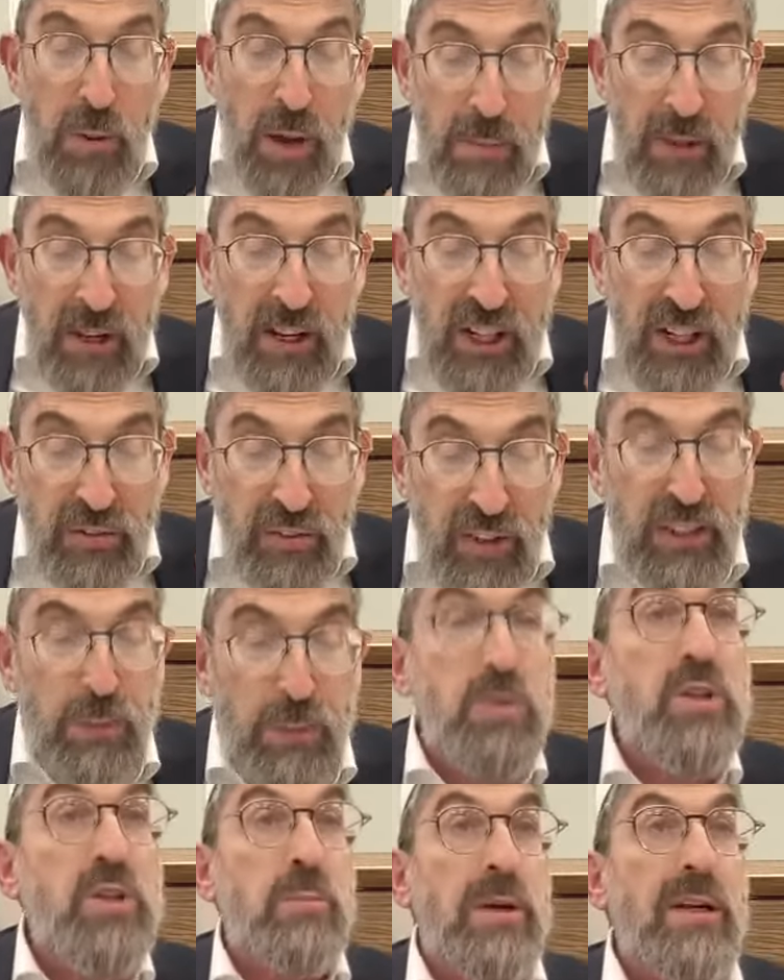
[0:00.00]
by minik shvias
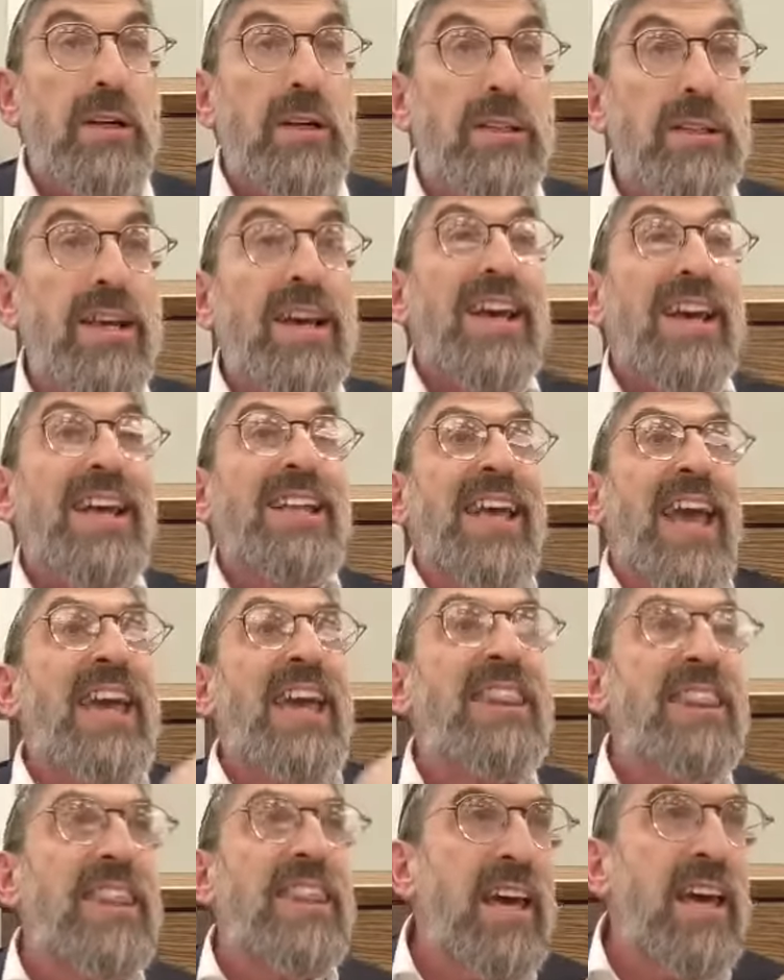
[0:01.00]
b'shminis, in the
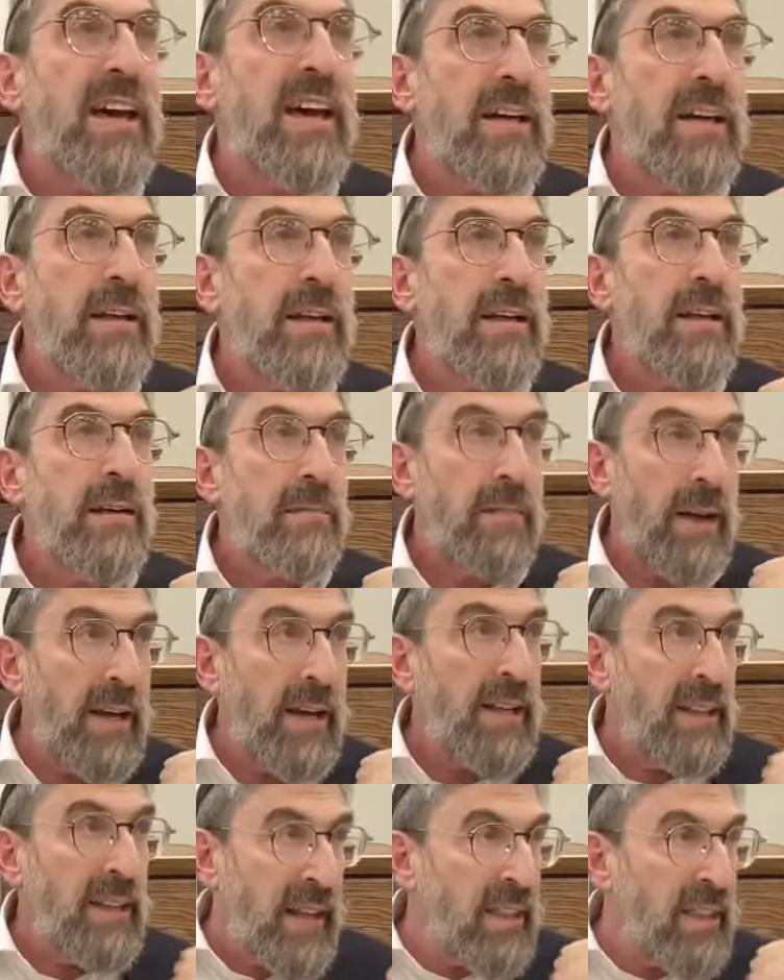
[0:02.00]
eighth year,
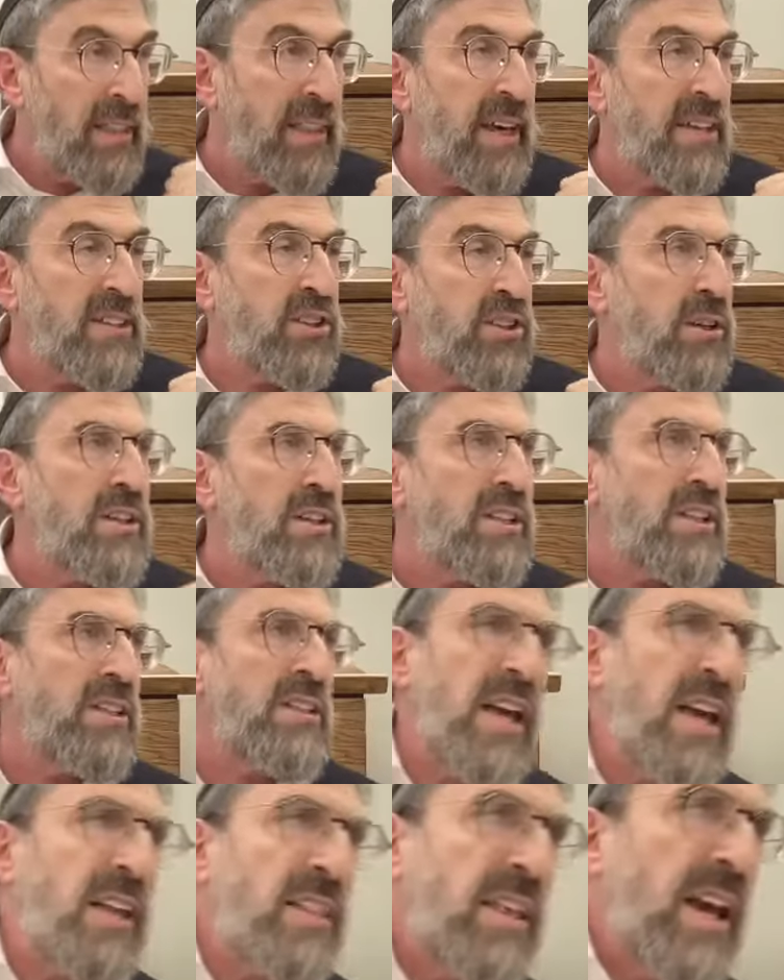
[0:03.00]
right? In the eighth year, Sukkot is in
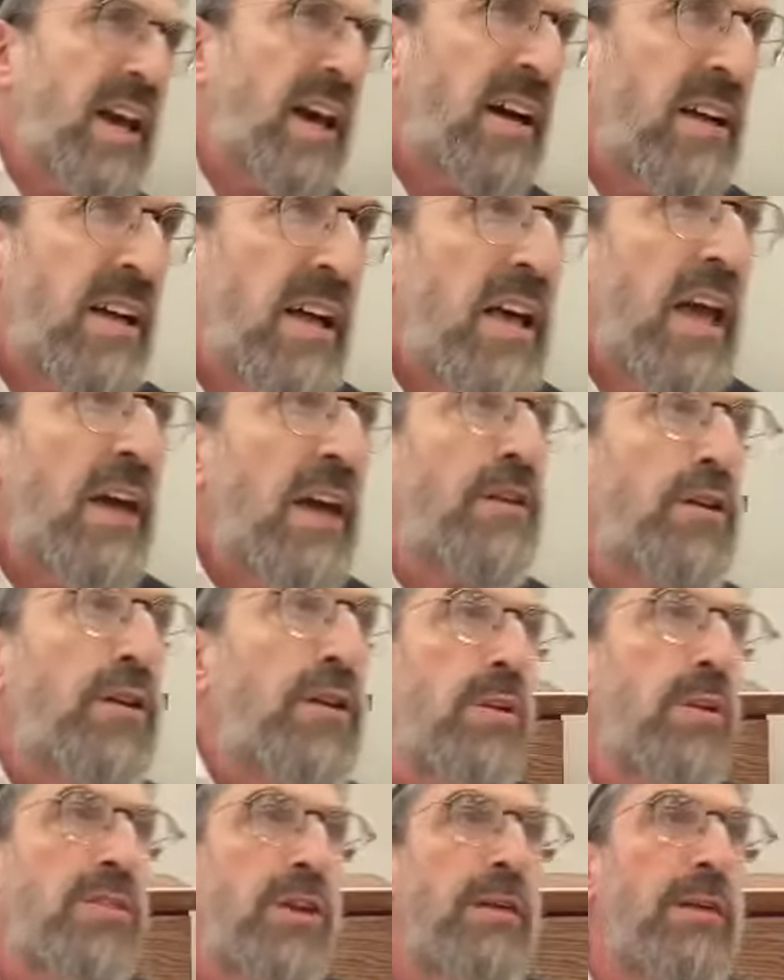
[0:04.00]
the eighth year. If it
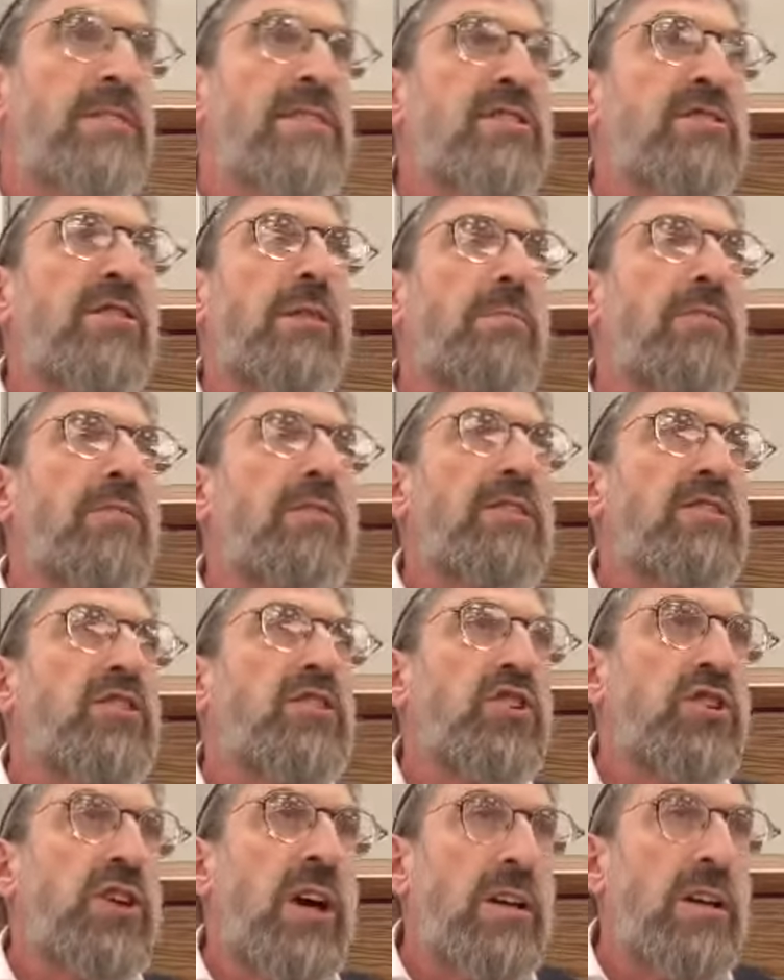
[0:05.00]
grew a third of its growth before Rosh
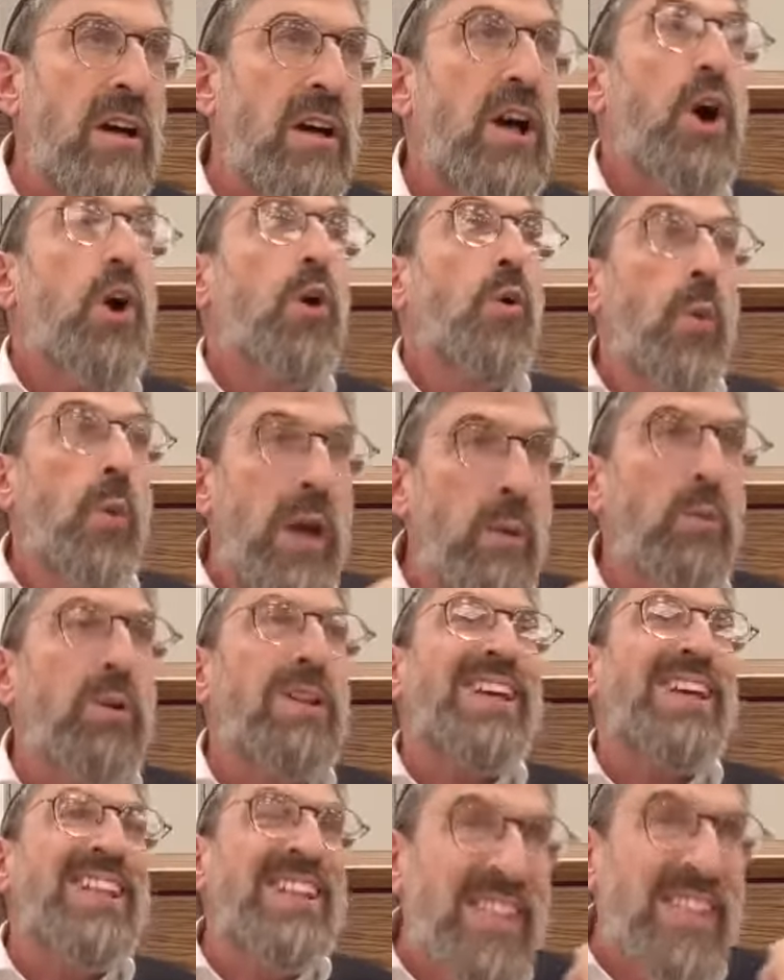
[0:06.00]
Hashanah, we
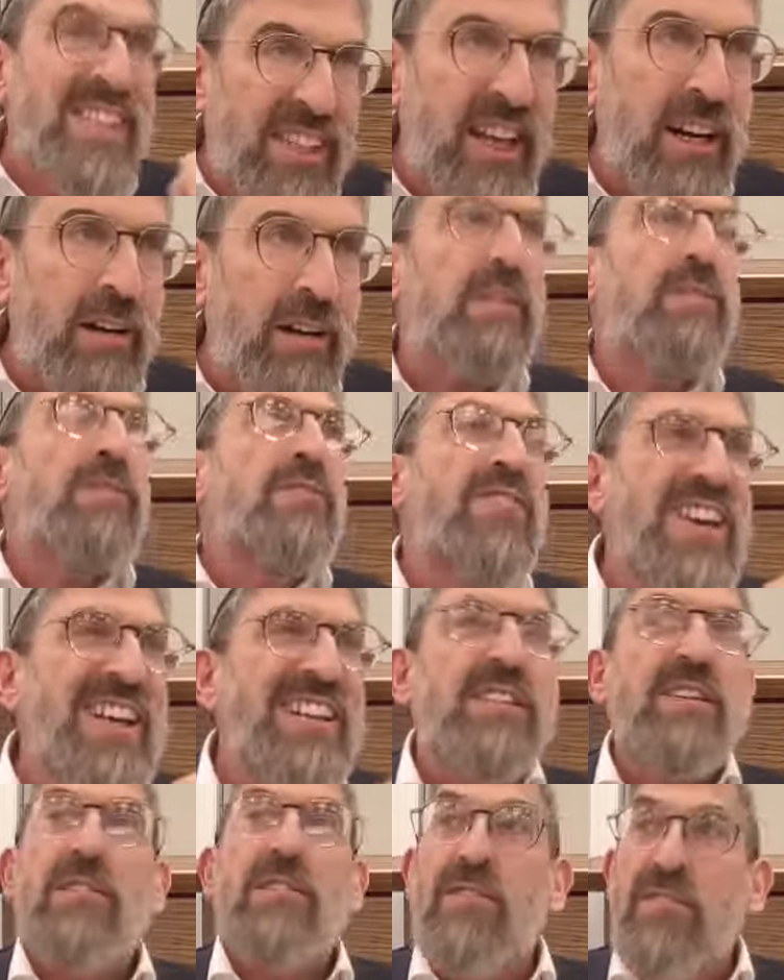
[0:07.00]
will consider it
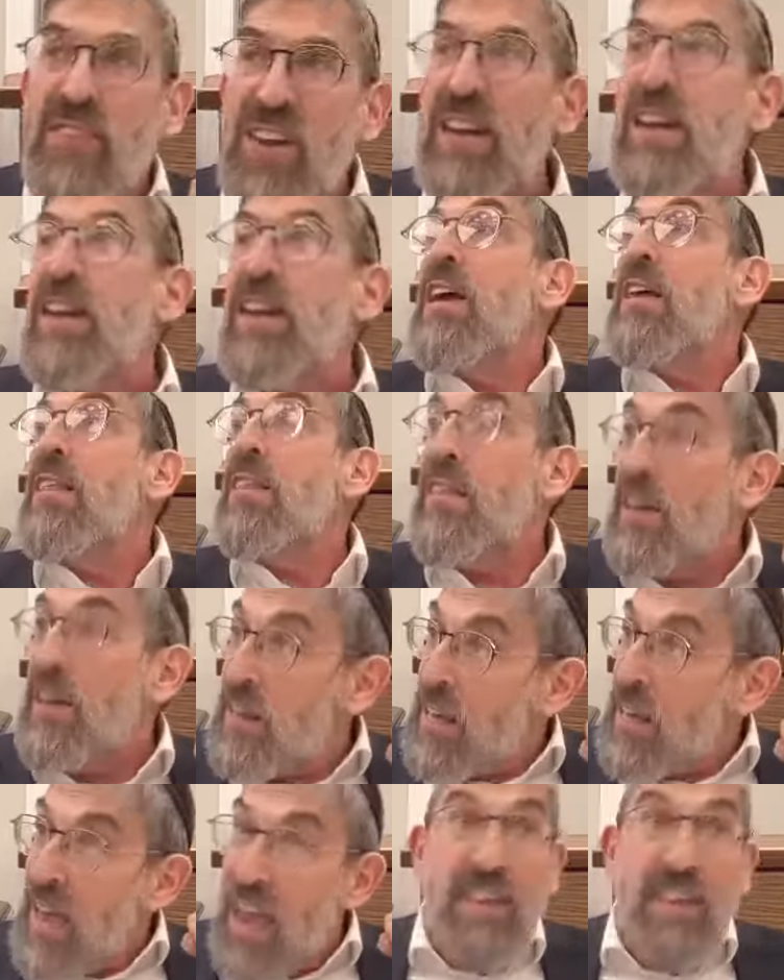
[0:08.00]
vis-a-vis
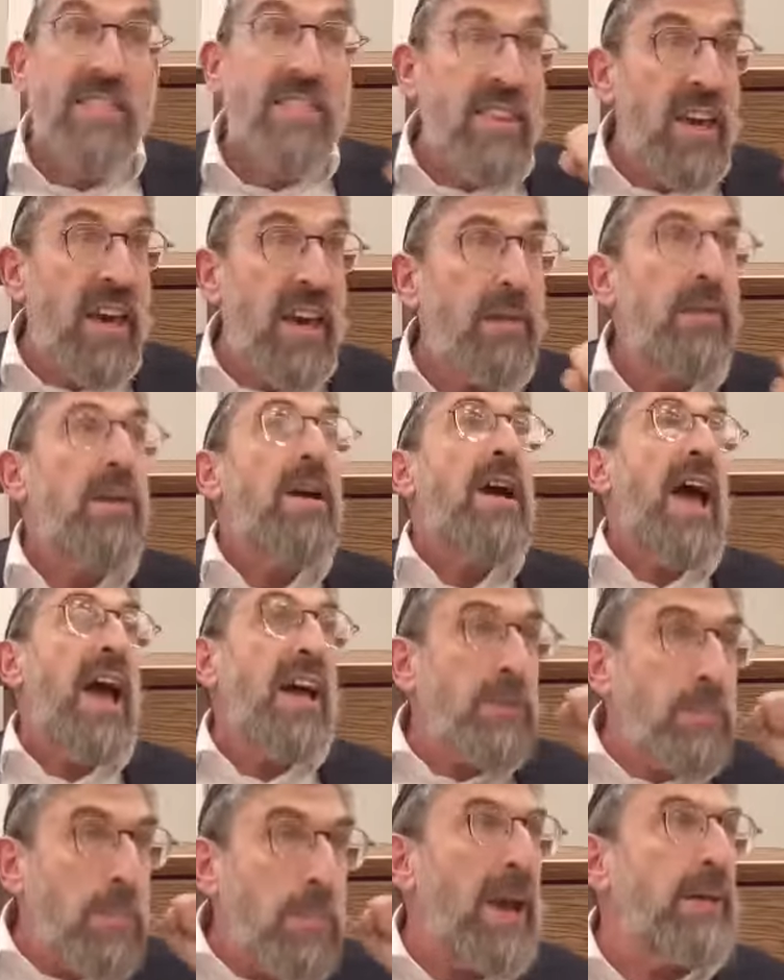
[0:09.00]
the eighth year
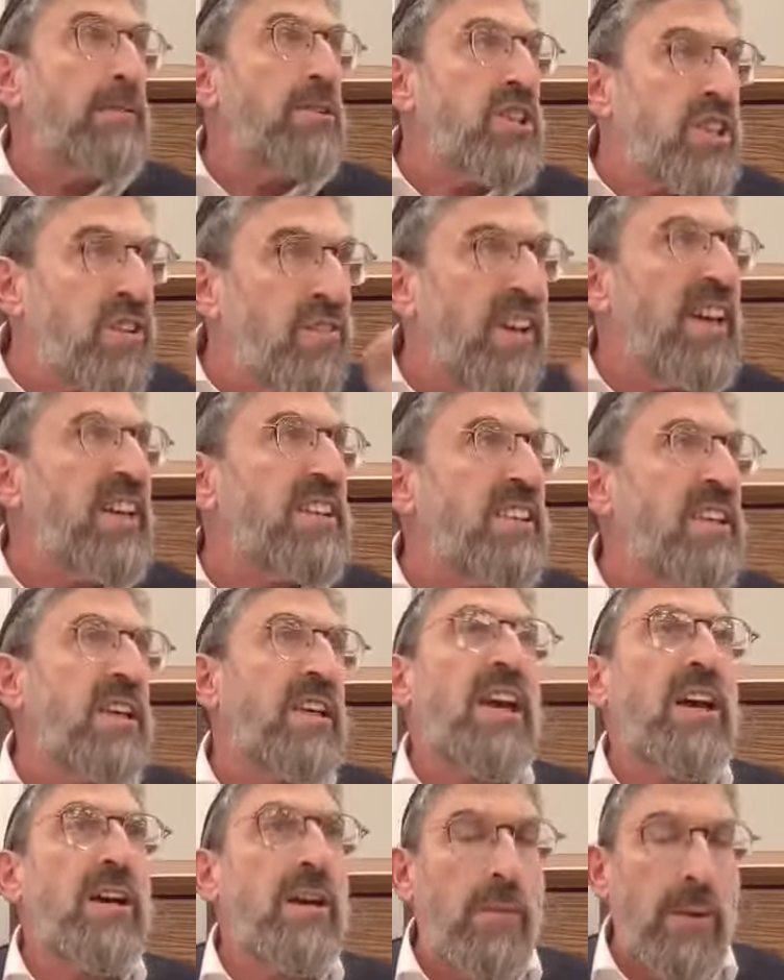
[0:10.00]
as perish shvias, and you
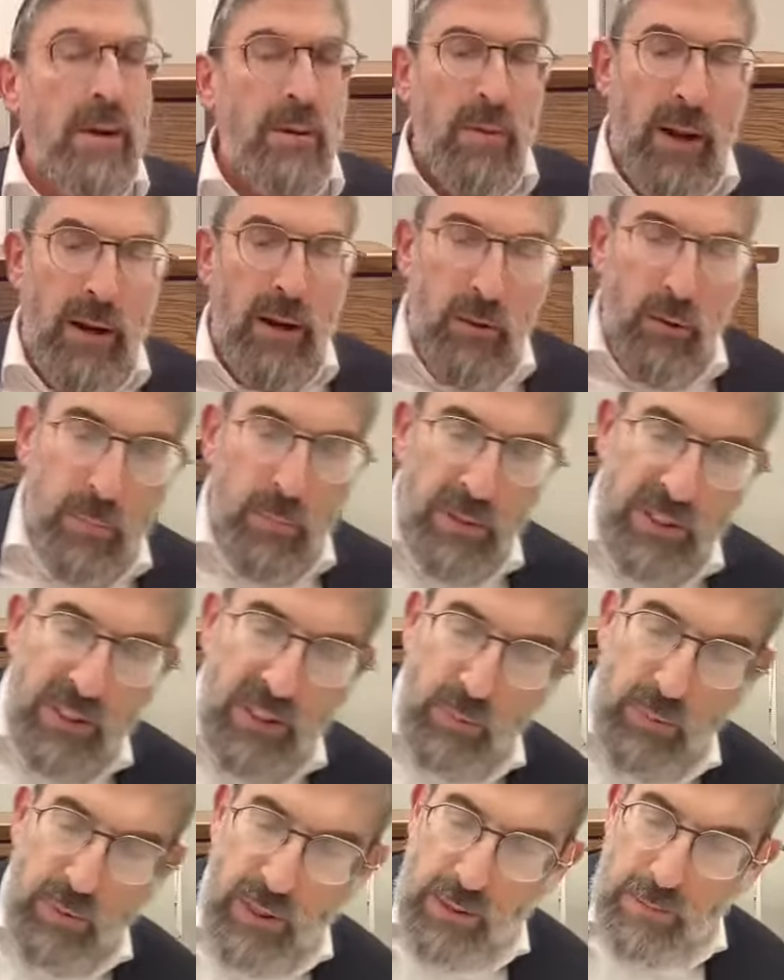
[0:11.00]
can't go ahead right and do
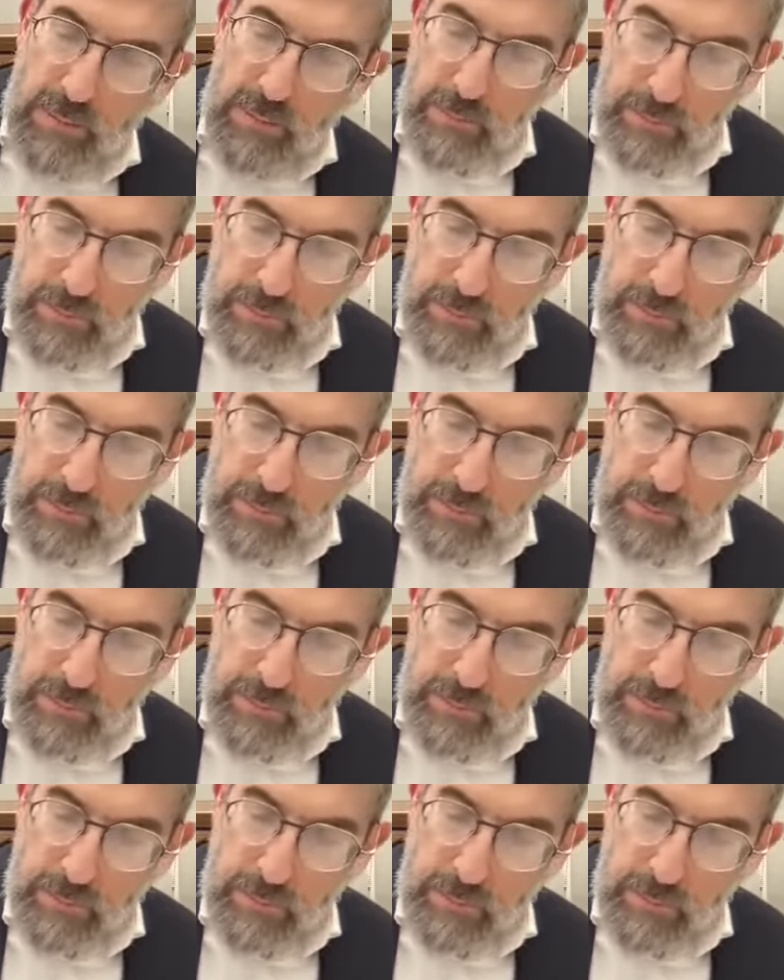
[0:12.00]
business with it.